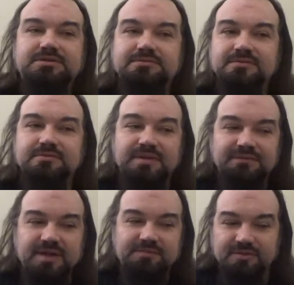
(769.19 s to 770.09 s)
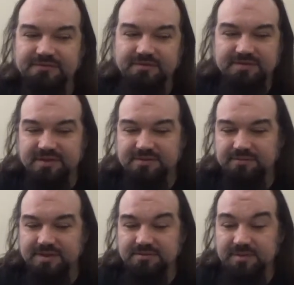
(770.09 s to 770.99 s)
one of Deadpool's favorite things to
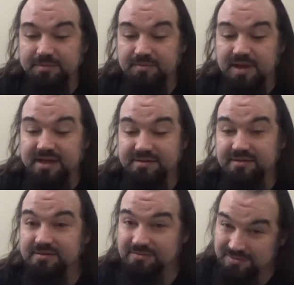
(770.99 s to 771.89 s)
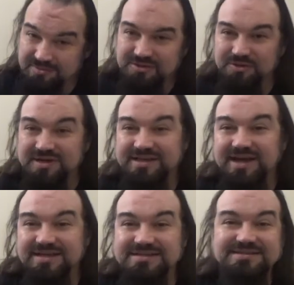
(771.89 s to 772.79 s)
wield weapon-wise is dual
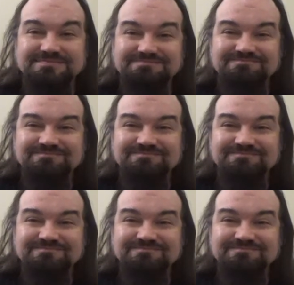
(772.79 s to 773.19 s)
katanas.